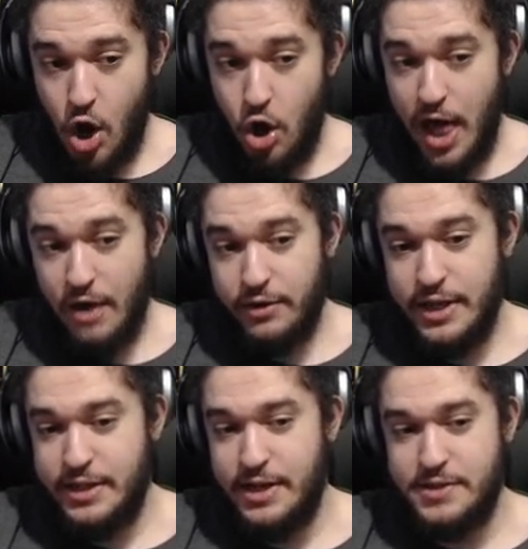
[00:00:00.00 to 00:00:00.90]
all I really
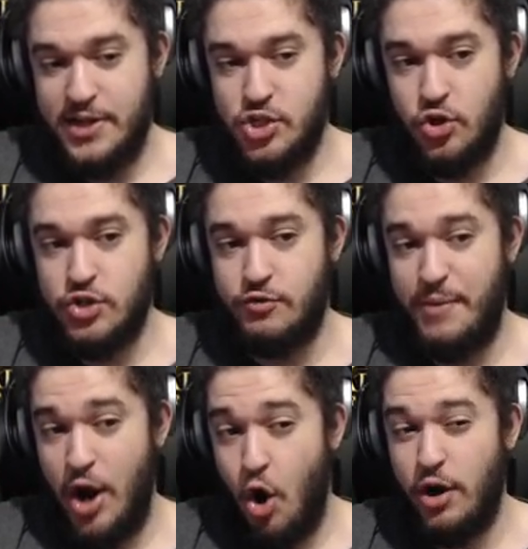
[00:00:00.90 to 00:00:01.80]
did is I searched for my
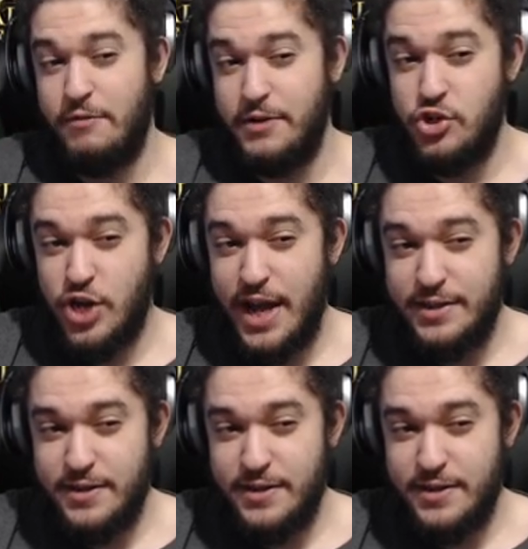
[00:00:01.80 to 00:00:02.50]
RF enchant.